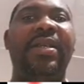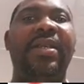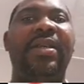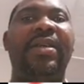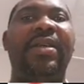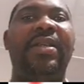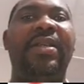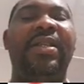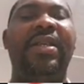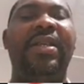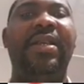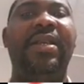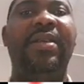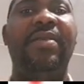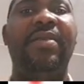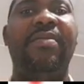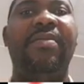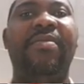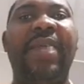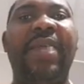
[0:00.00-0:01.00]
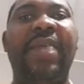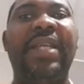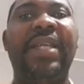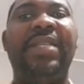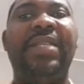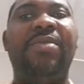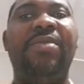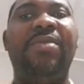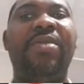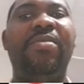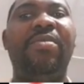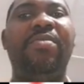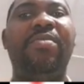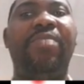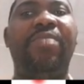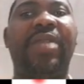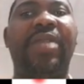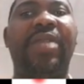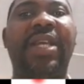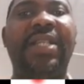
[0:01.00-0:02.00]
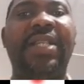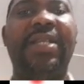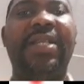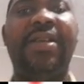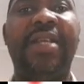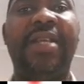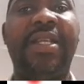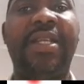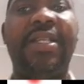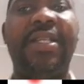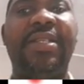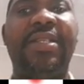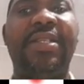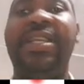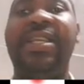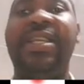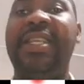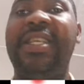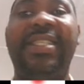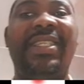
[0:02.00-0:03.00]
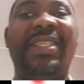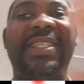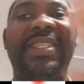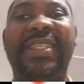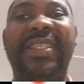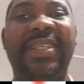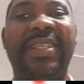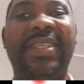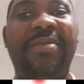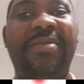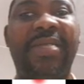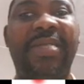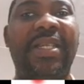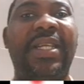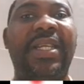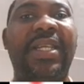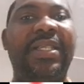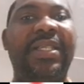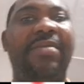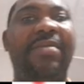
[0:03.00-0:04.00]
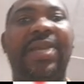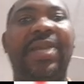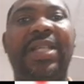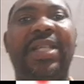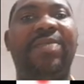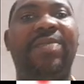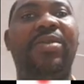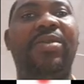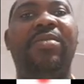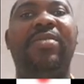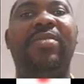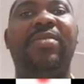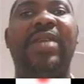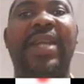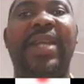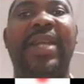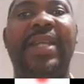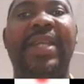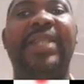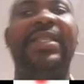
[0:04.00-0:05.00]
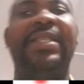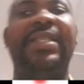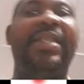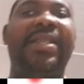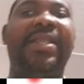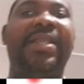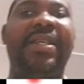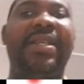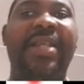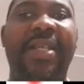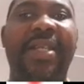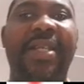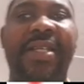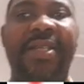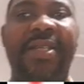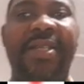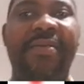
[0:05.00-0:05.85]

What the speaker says: the maximum potential energy is the same thing as the maximum kinetic energy.